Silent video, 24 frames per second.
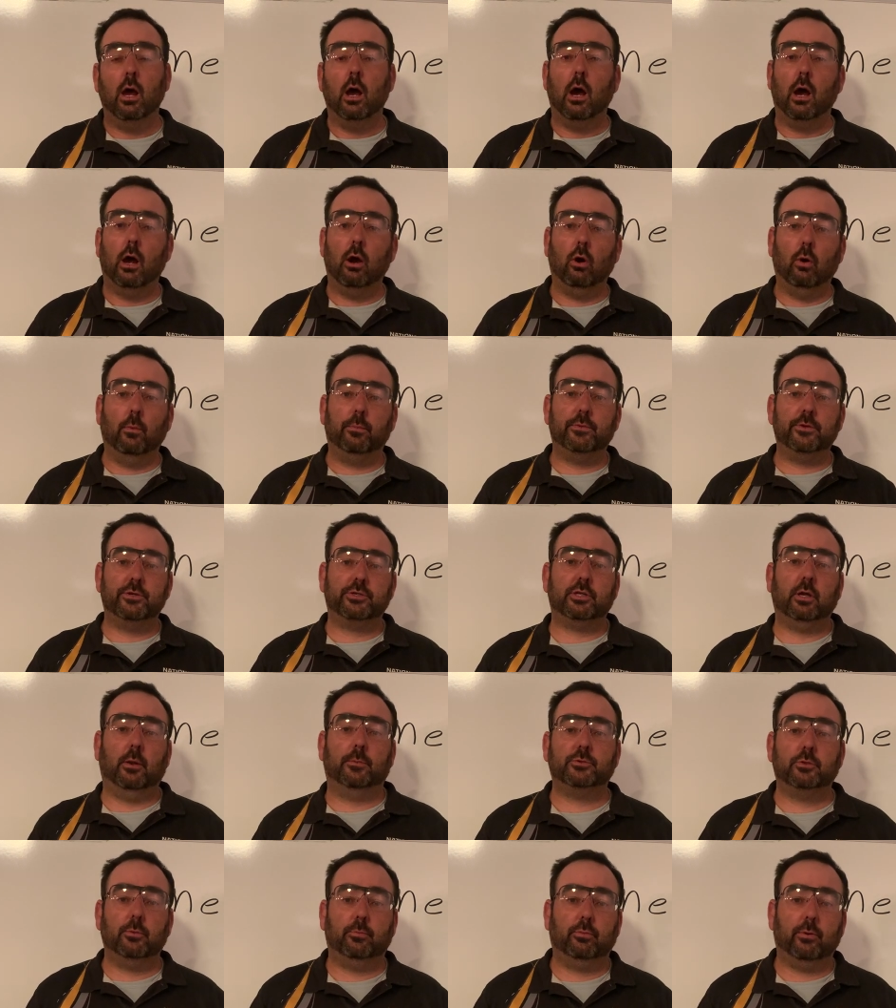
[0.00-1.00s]
I hope this
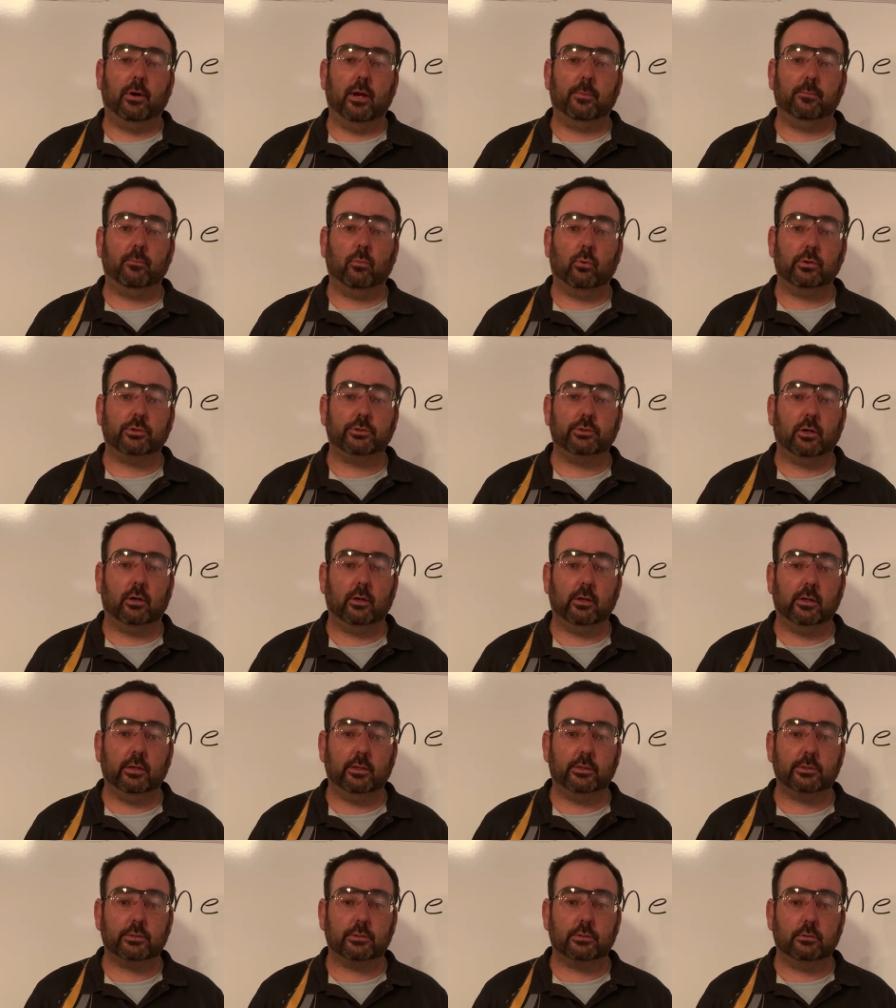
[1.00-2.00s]
helps you break more
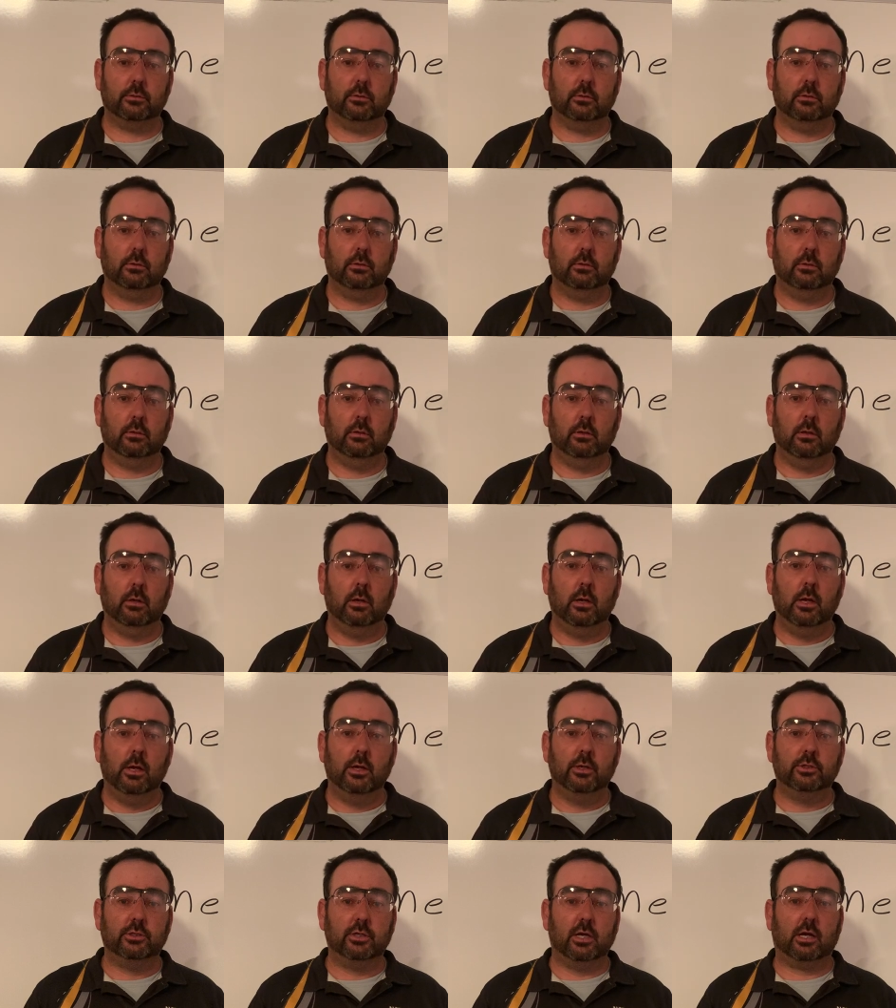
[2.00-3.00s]
targets.
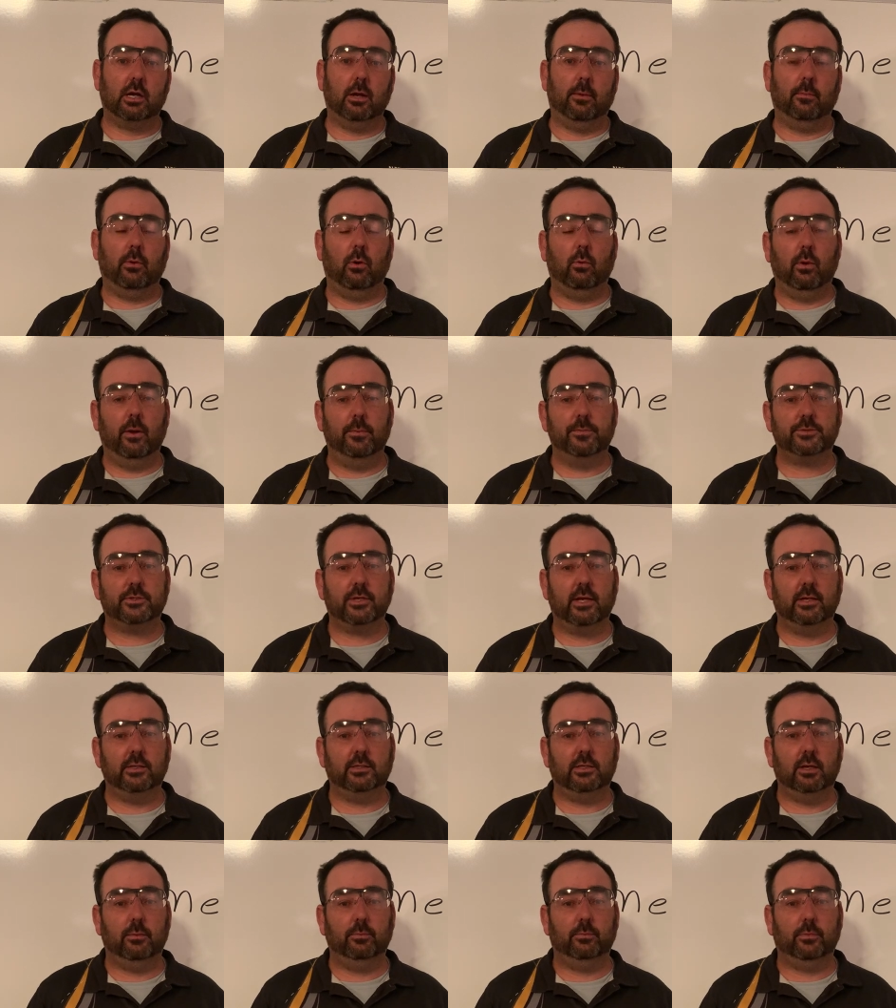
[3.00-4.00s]
Check out my
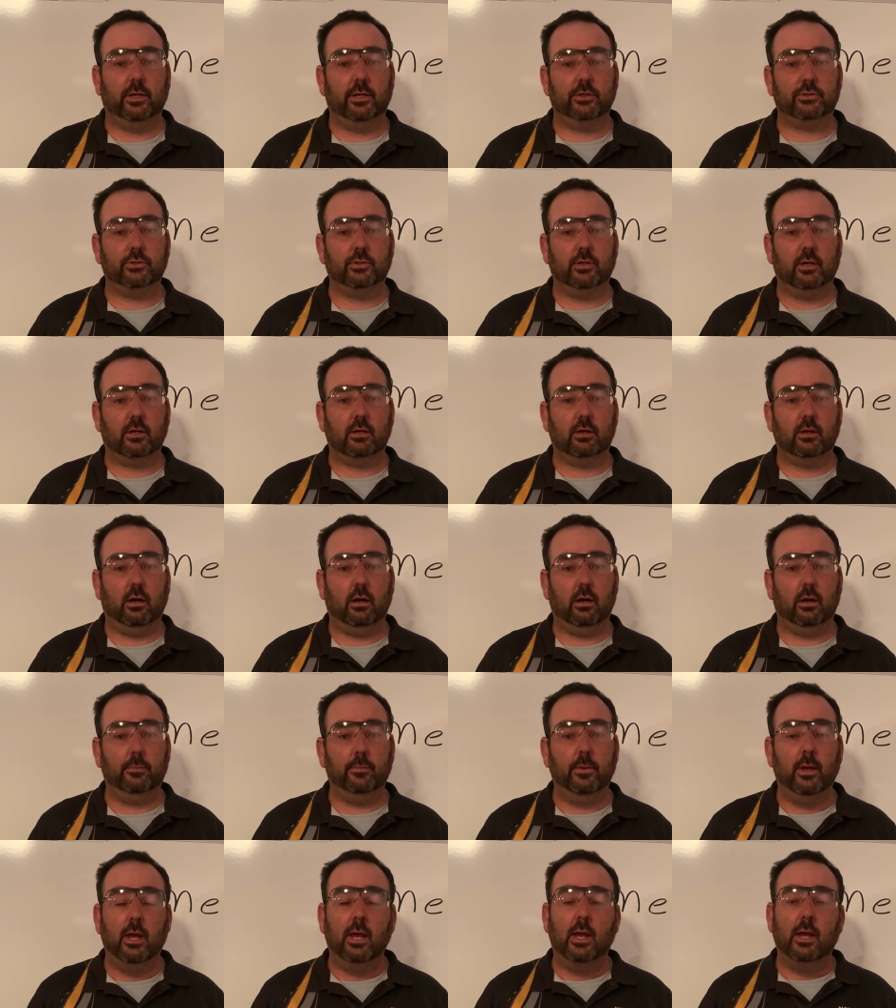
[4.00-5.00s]
website,
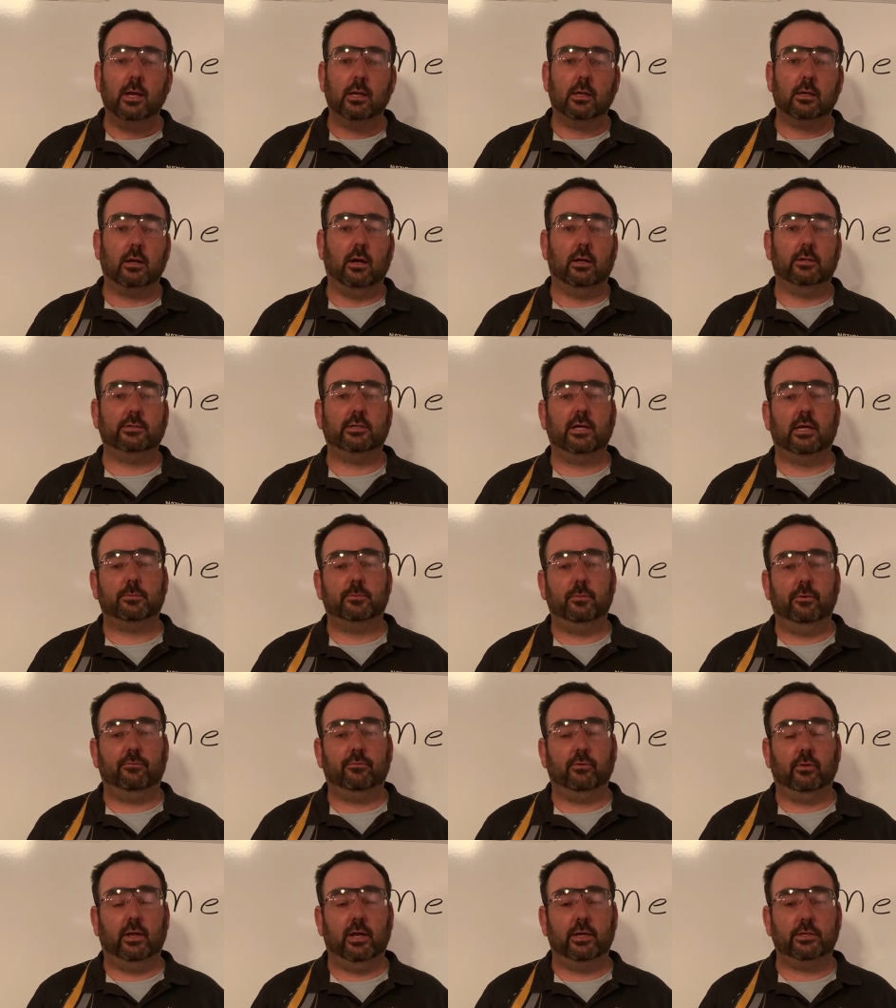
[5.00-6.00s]
deanblanchard.com. Contact me
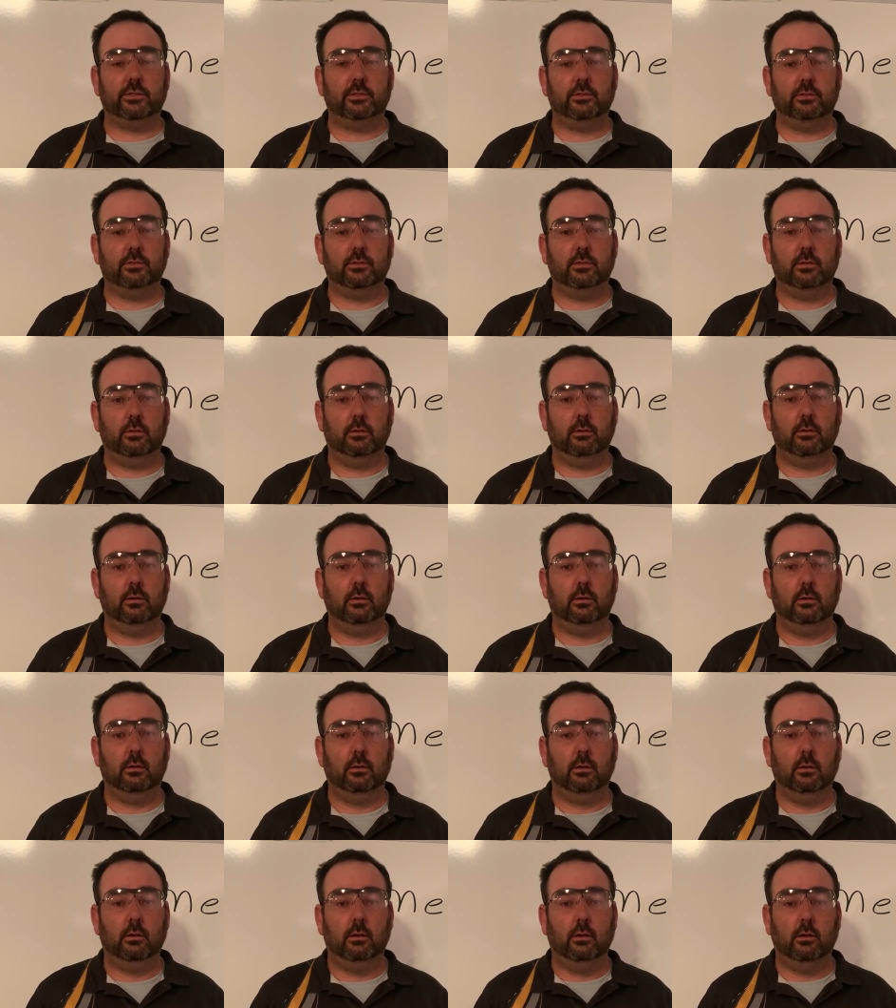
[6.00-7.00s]
for lessons.
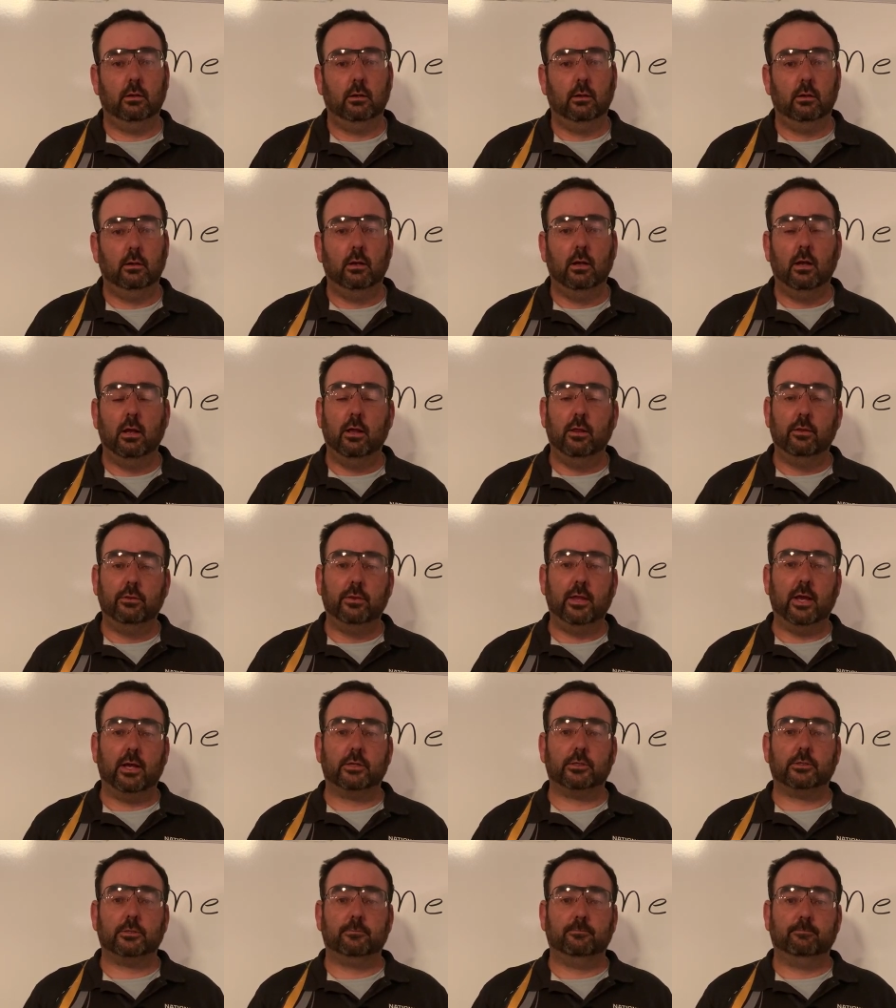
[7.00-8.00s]

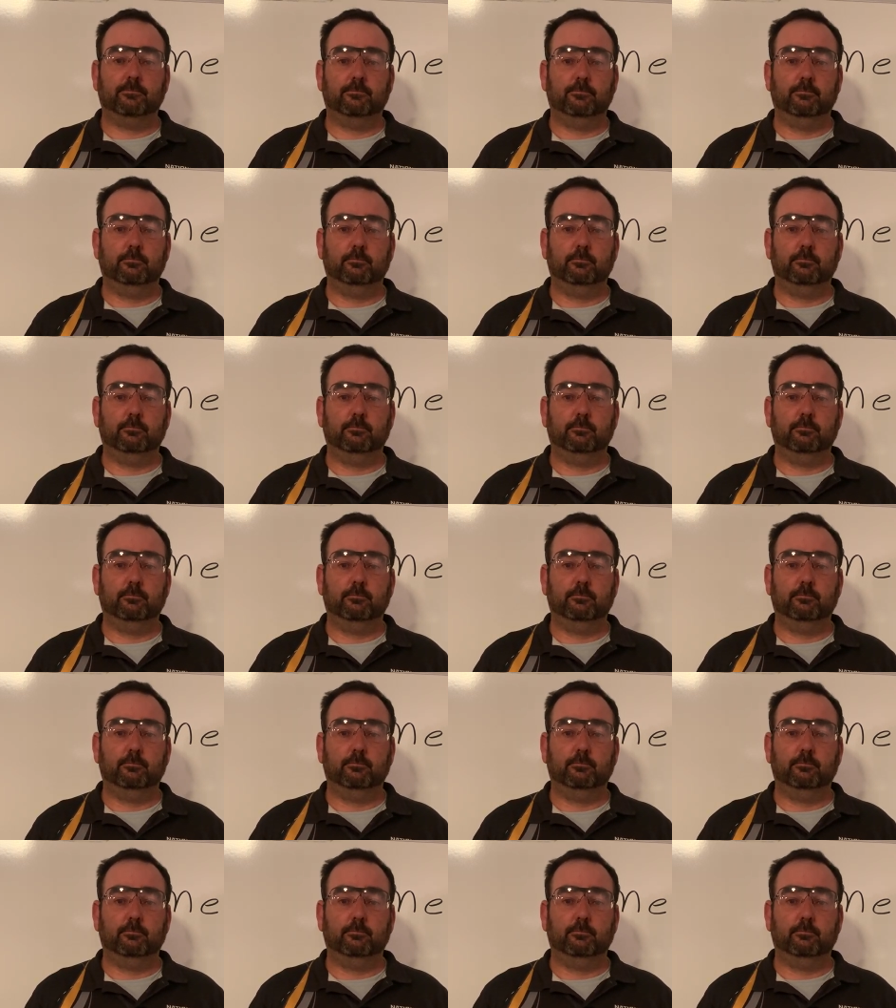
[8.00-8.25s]
Thanks.